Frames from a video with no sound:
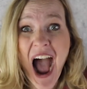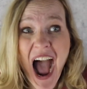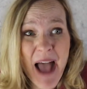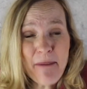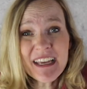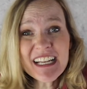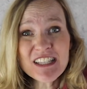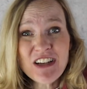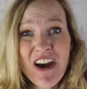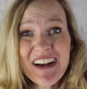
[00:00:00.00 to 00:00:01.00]
I'm going to
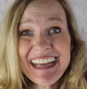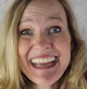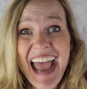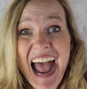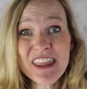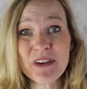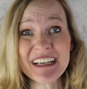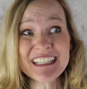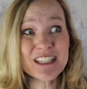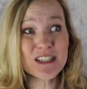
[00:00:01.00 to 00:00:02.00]
start
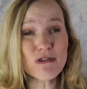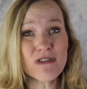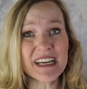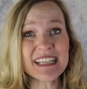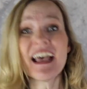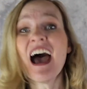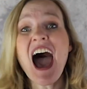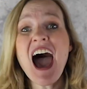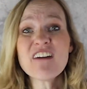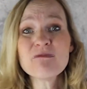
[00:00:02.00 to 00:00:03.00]
gathering stories
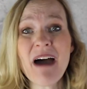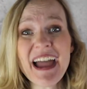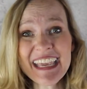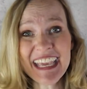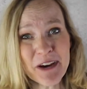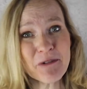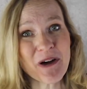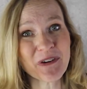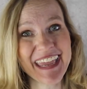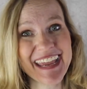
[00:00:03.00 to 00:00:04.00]
of my
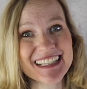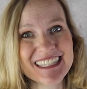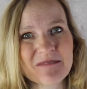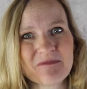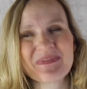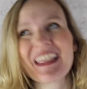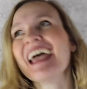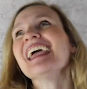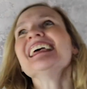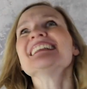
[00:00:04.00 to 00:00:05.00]
hero kids.
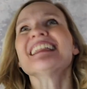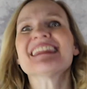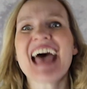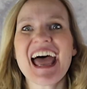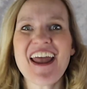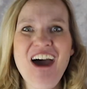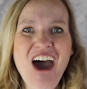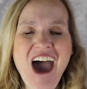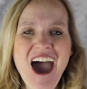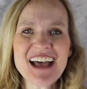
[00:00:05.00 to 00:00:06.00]
Isn't that
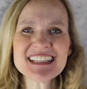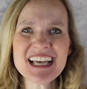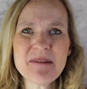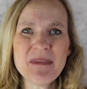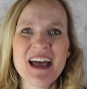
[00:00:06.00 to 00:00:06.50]
awesome?